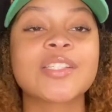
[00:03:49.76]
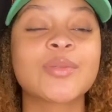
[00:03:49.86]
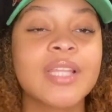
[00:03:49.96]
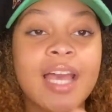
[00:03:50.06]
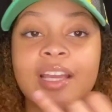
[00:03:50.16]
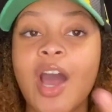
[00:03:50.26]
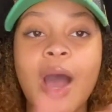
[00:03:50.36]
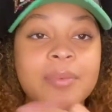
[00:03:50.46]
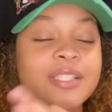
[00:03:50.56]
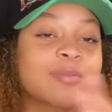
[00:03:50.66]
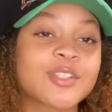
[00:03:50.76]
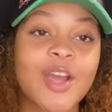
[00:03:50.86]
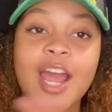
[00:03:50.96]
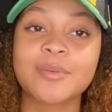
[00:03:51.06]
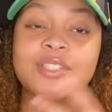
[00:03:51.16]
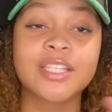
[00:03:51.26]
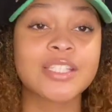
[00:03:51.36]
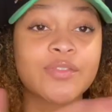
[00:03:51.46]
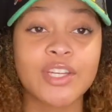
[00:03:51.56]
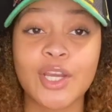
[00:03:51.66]
to like, comment, subscribe, share
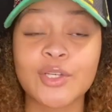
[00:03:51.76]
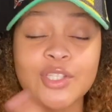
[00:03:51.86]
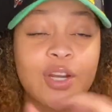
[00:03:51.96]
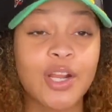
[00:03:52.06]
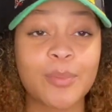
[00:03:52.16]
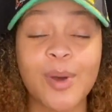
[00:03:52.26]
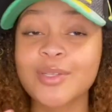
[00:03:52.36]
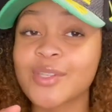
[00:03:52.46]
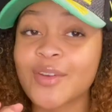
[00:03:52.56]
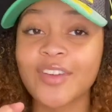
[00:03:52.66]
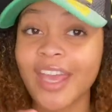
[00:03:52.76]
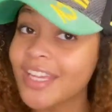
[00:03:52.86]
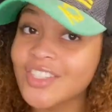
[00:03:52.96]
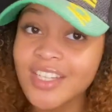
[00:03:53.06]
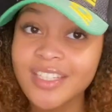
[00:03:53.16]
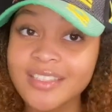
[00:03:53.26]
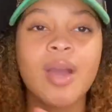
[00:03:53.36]
this video, turn on your post notifications.